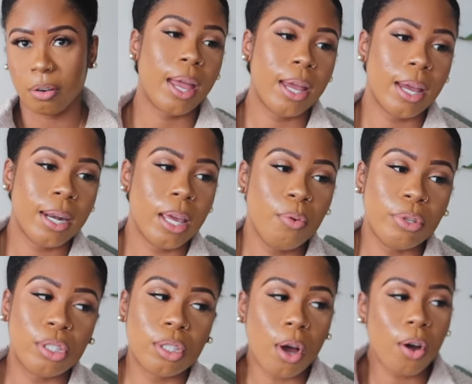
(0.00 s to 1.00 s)
And it was
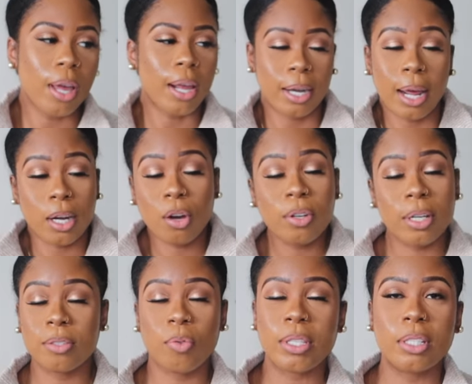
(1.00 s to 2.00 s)
so, and I know
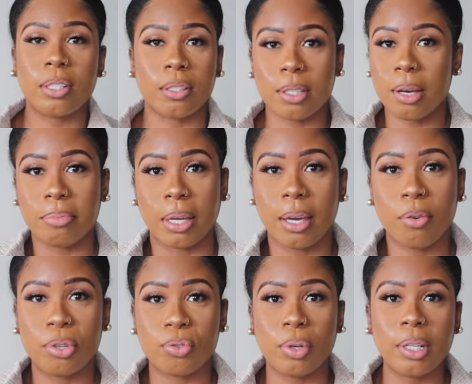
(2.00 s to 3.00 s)
it wasn't just something, it
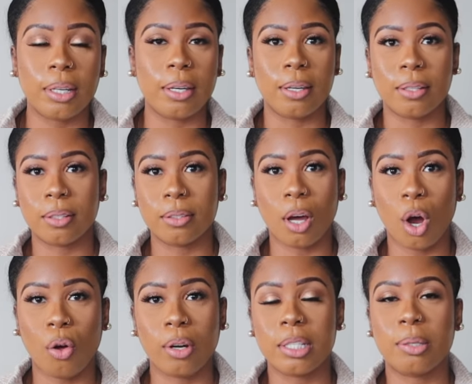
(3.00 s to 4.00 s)
was really the
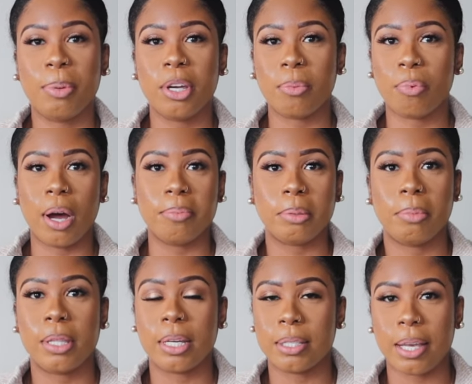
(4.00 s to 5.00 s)
Holy Spirit prompting
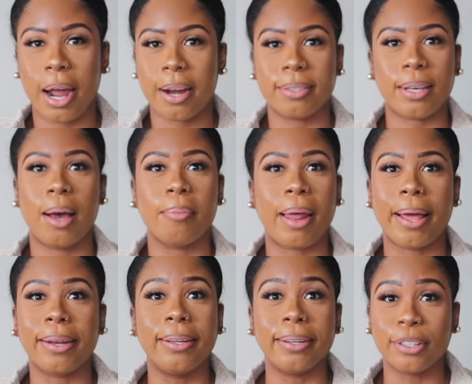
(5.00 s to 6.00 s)
me the entire time,
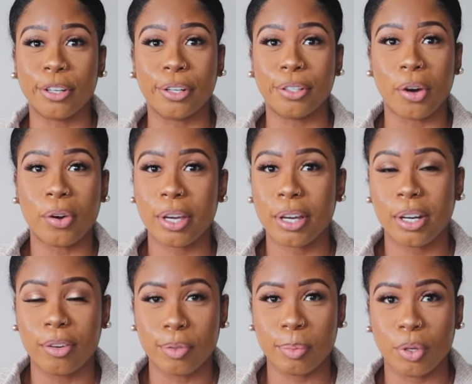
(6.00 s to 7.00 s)
like, look, girl, don't get
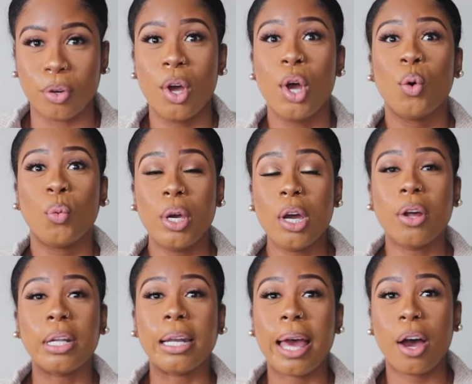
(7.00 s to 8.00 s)
comfortable. We're
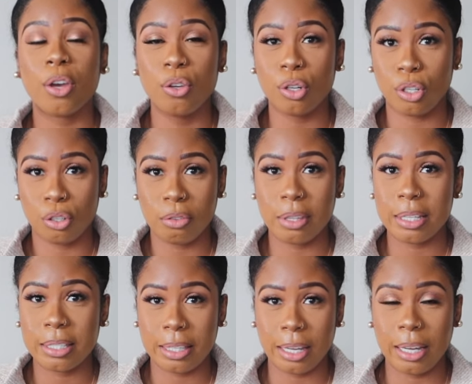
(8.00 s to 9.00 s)
gonna allow you to do
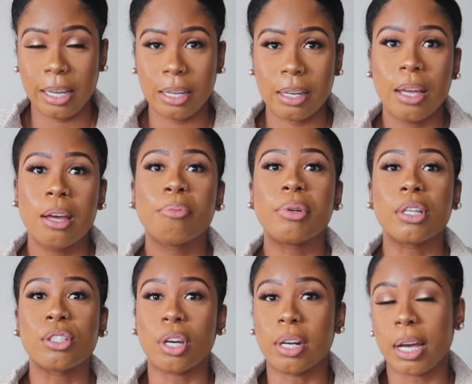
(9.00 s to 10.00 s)
this thing, but
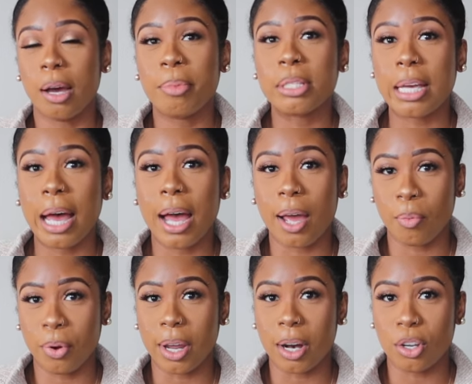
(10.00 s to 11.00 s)
there's gonna come a time
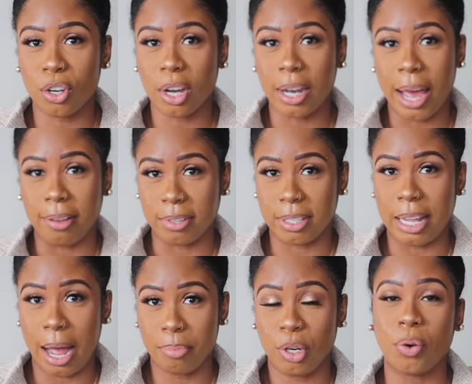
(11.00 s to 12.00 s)
where you're gonna have to
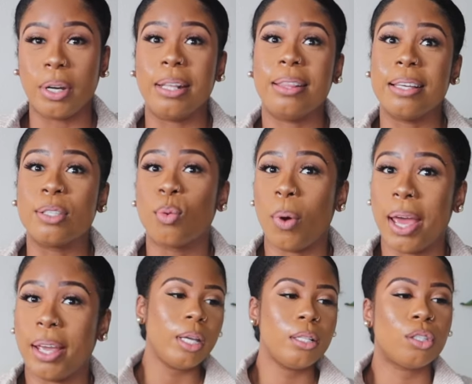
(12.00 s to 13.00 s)
stop doing it this way.
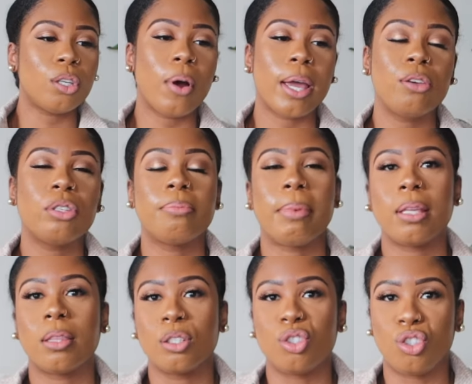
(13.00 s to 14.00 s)
And so I used to
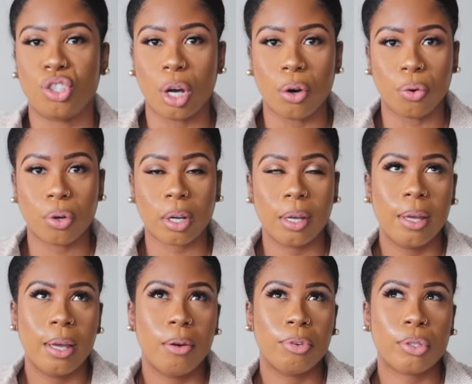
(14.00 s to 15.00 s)
make this joke
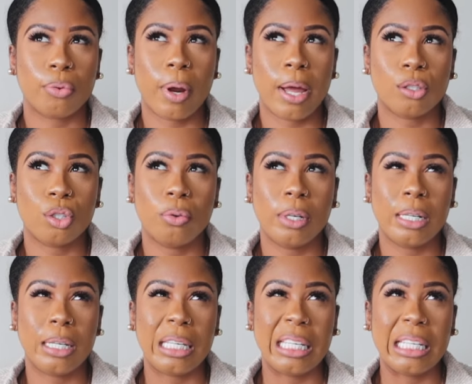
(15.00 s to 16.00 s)
was around
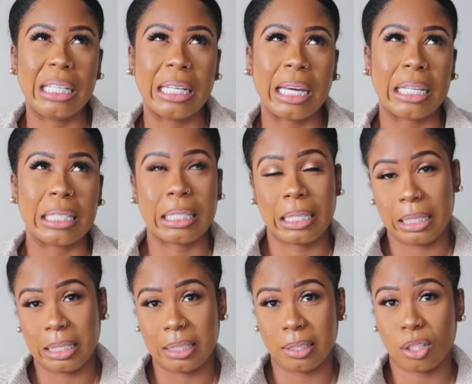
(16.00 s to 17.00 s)

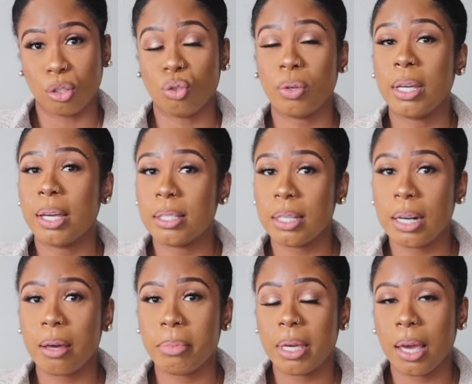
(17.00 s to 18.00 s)
2019. So 2018,
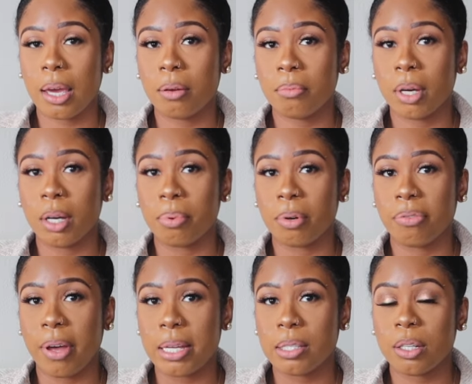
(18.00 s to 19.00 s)
I became a
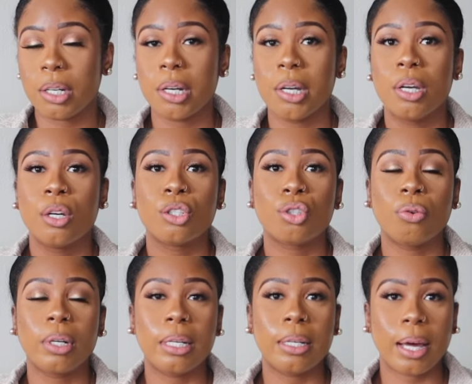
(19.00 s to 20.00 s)
professor.
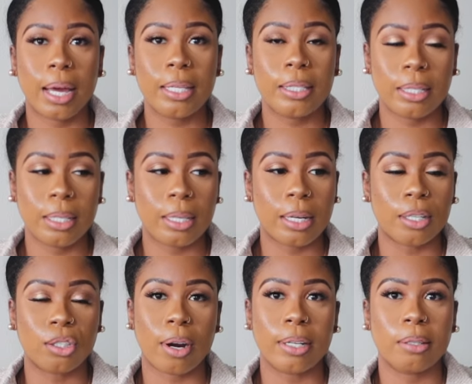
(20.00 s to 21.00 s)
2019, I
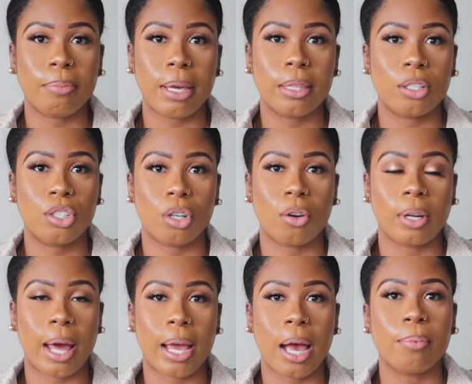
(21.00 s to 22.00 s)
started to make this joke
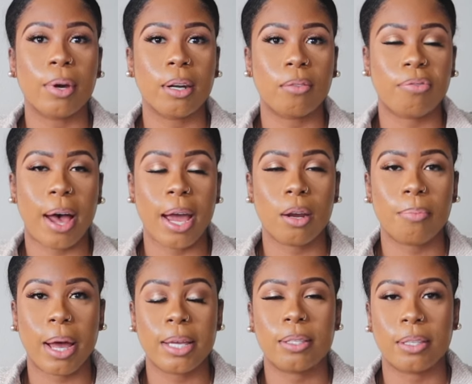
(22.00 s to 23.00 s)
like, I'm gonna fire
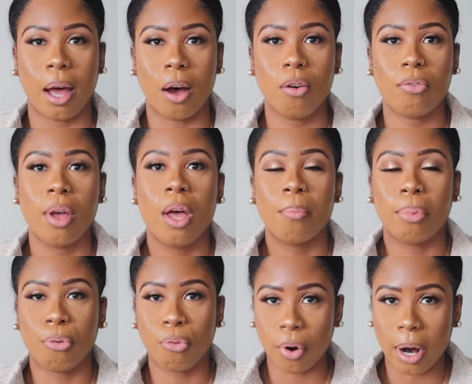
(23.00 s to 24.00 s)
myself
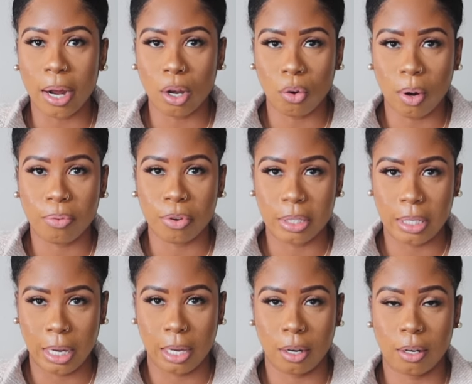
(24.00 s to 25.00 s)
before I go up for
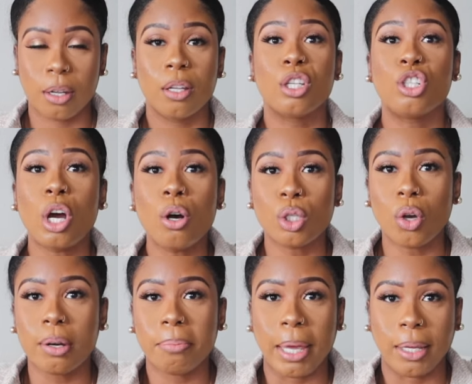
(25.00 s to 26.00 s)
tenure. The joke's
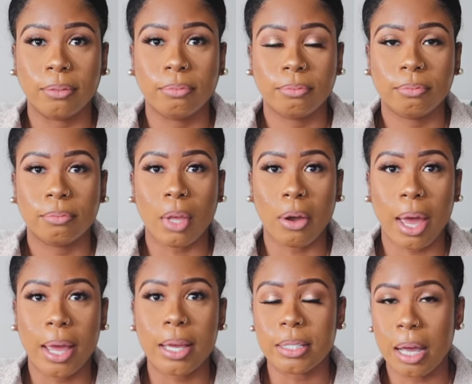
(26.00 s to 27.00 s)
on me,
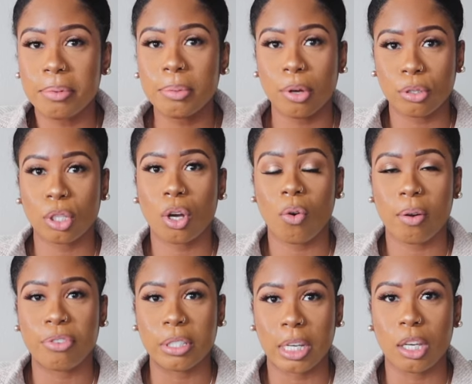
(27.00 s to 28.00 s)
okay? Because I'm supposed to go up
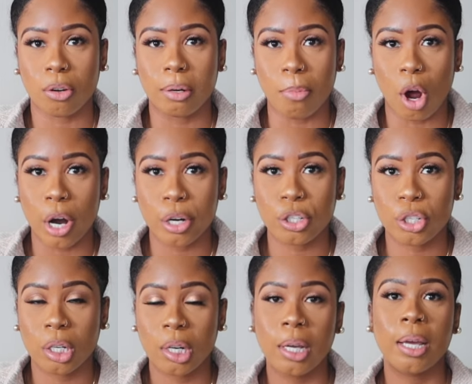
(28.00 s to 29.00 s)
for tenure in
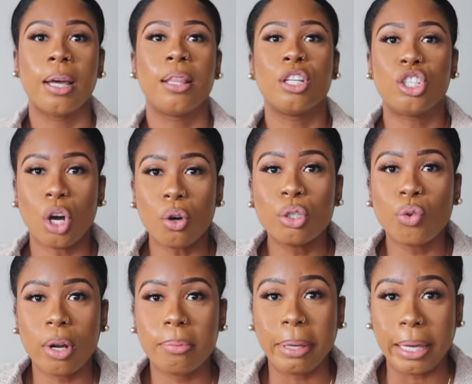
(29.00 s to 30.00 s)
March. The joke's
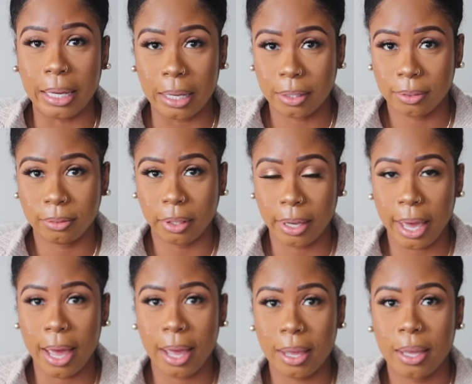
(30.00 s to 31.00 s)
on me,
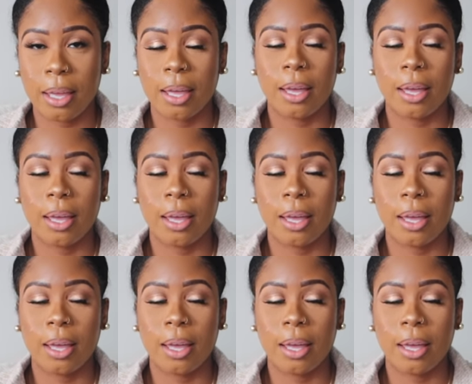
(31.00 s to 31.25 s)
okay?